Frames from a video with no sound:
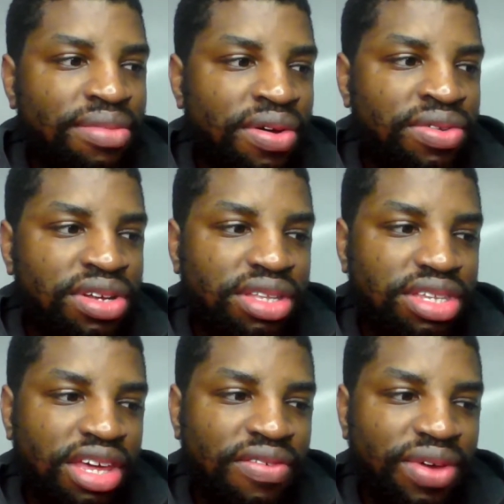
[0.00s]
I was on
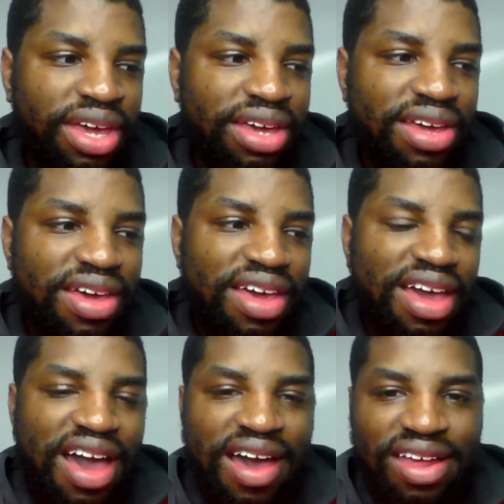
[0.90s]
TV
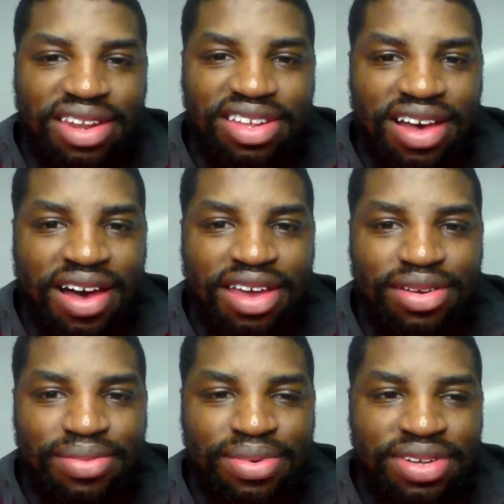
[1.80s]
and I
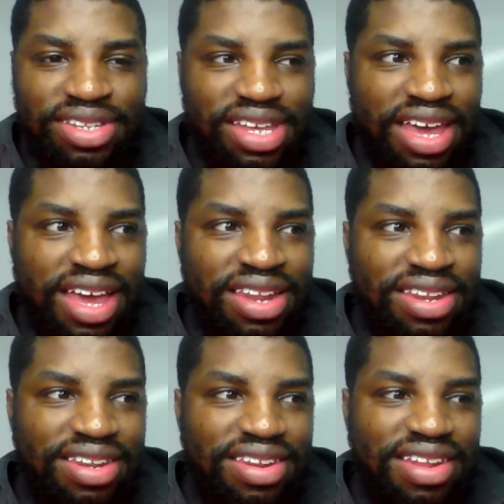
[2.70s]
was
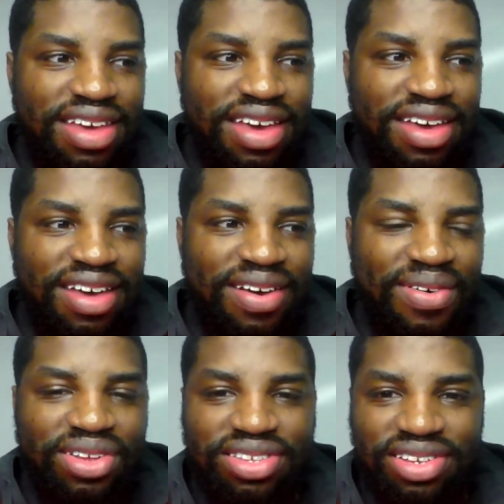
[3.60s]
in
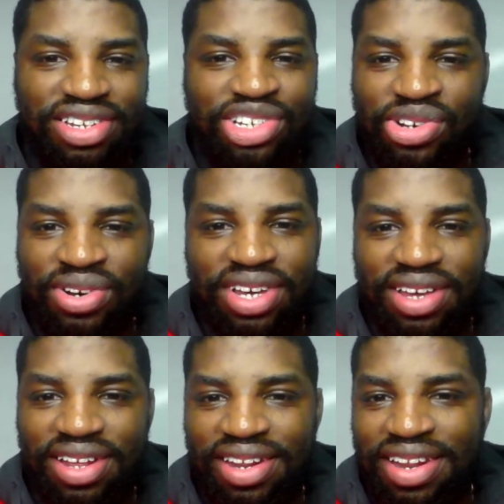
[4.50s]
utter joy.
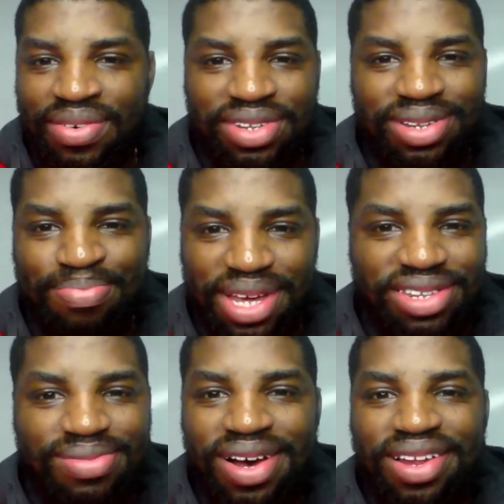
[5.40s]
There was a big
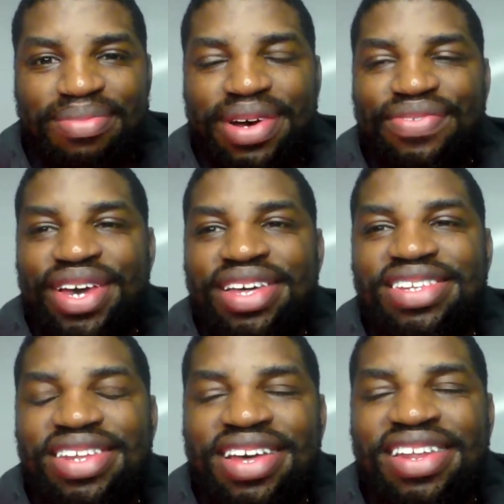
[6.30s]
smile on my face,
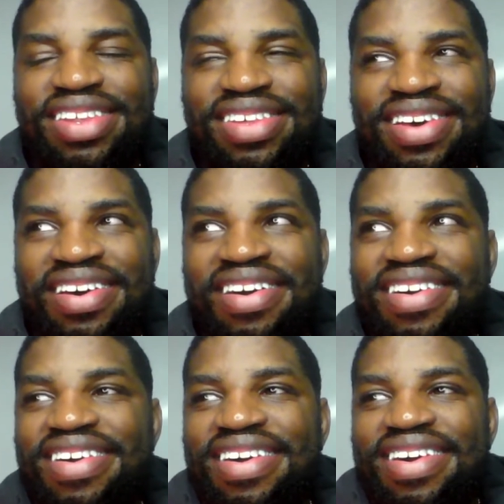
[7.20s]
and
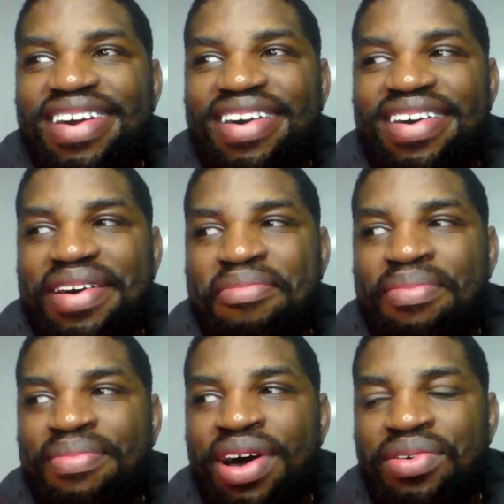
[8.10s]
I
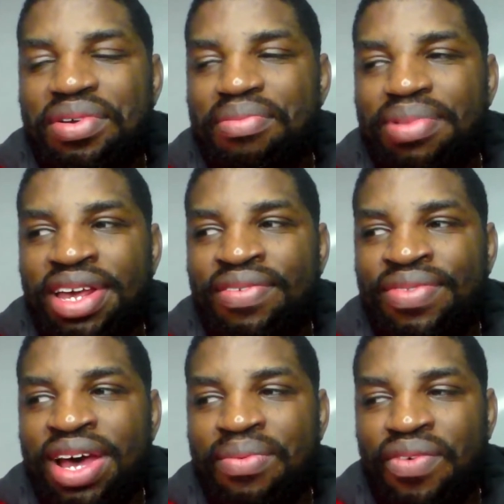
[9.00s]
couldn't believe
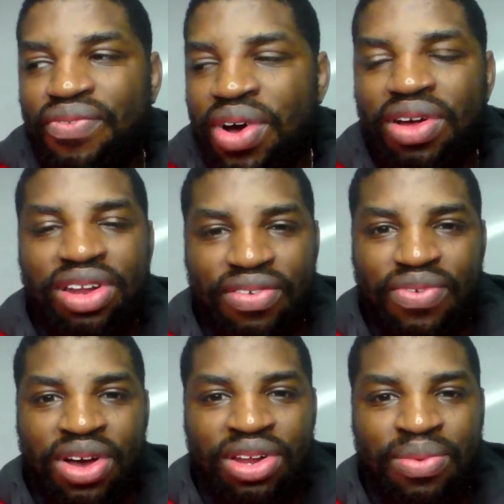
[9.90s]
that we finally
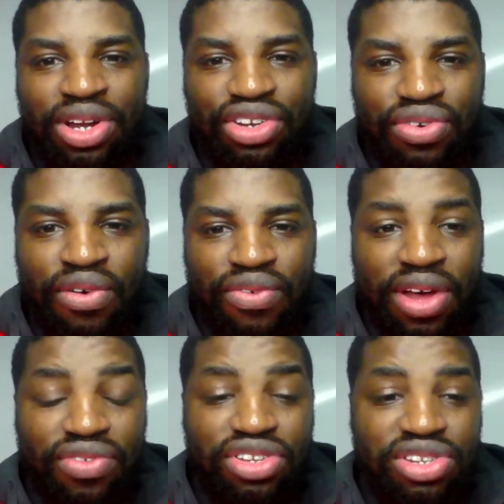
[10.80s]
won a trophy
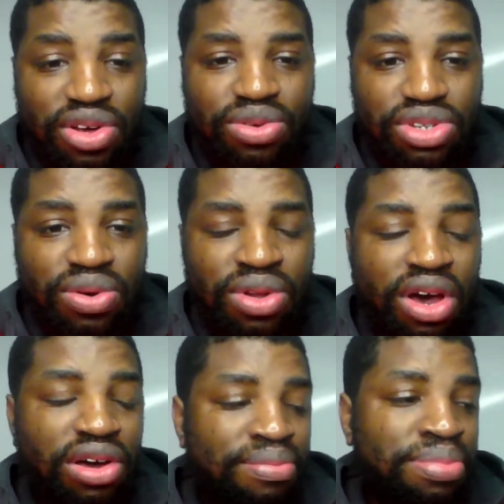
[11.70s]
after so long.